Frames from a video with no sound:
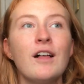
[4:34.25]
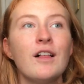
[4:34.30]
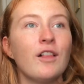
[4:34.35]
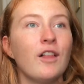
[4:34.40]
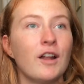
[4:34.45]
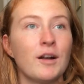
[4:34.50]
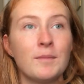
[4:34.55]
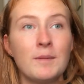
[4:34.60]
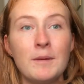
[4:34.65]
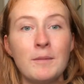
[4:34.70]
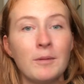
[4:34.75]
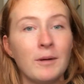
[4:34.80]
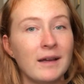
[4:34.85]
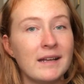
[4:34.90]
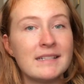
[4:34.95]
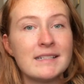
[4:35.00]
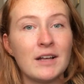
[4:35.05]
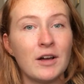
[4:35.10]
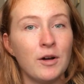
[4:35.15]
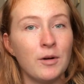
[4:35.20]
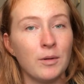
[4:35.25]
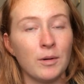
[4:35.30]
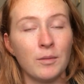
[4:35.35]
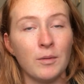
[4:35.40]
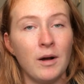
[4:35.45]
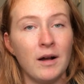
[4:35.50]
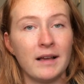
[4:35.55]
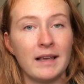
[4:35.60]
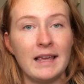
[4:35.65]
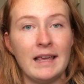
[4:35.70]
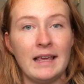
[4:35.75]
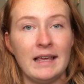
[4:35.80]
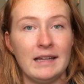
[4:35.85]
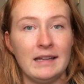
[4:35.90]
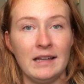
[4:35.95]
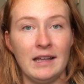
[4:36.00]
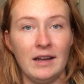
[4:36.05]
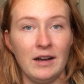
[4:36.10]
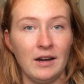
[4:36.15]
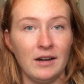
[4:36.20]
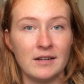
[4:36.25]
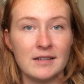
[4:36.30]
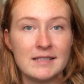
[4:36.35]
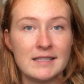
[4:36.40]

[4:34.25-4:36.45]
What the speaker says: A lot of people I saw were walking in their